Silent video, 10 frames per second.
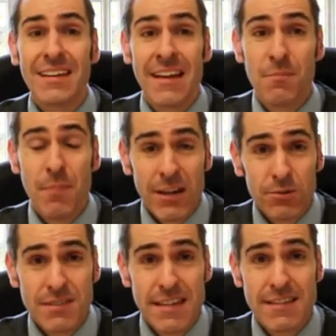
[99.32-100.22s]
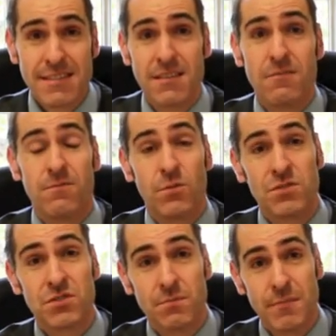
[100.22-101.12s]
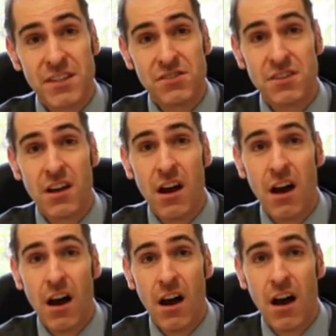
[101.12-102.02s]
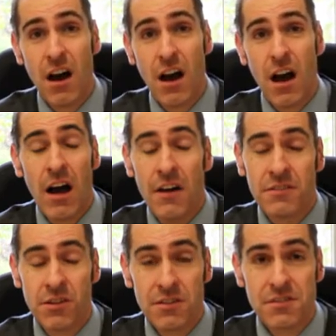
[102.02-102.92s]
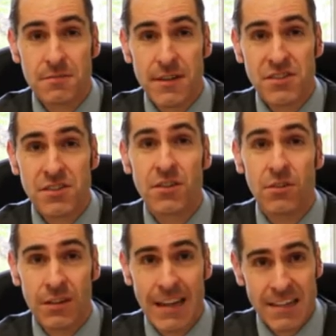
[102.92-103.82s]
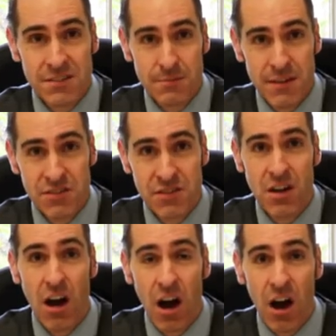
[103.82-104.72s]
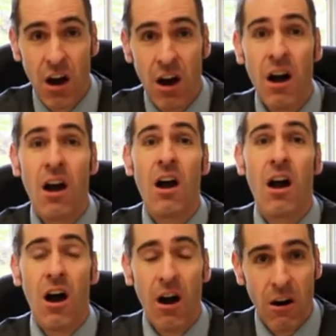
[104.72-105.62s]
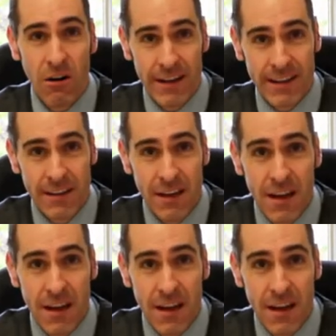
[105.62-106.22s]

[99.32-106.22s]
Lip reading: Now, the penalties for submission, non-submission or late submission are high.